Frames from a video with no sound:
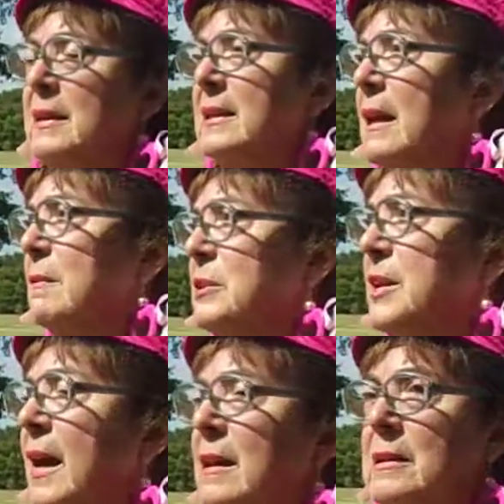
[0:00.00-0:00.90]
So that's kind of a
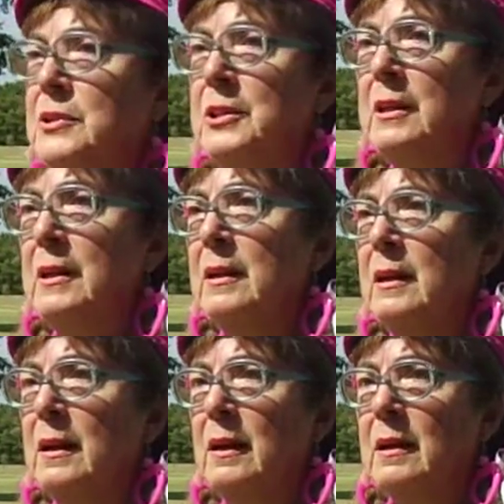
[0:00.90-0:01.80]
challenge,
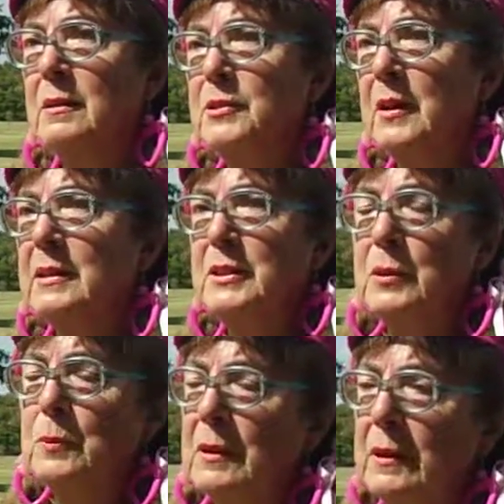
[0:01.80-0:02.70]
trying
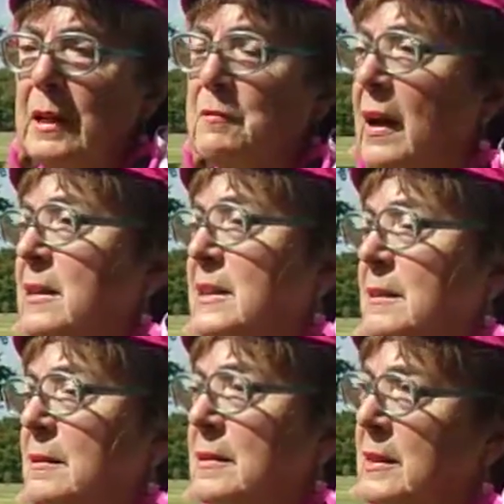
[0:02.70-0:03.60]
to invite
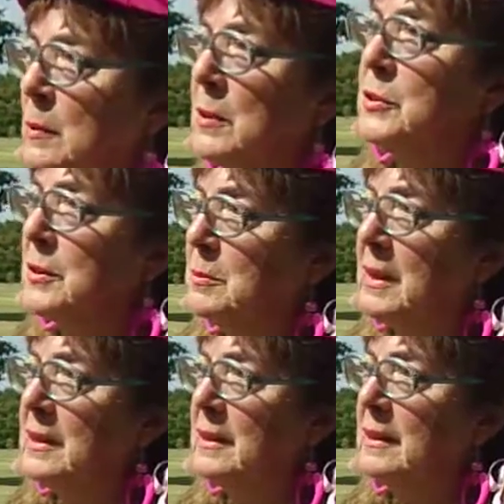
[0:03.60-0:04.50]
someone to a
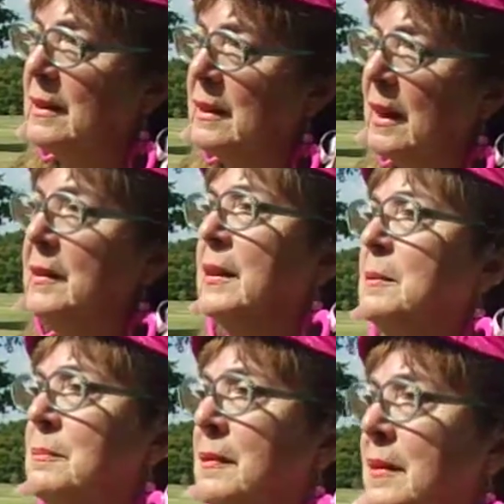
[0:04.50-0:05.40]
meeting, and then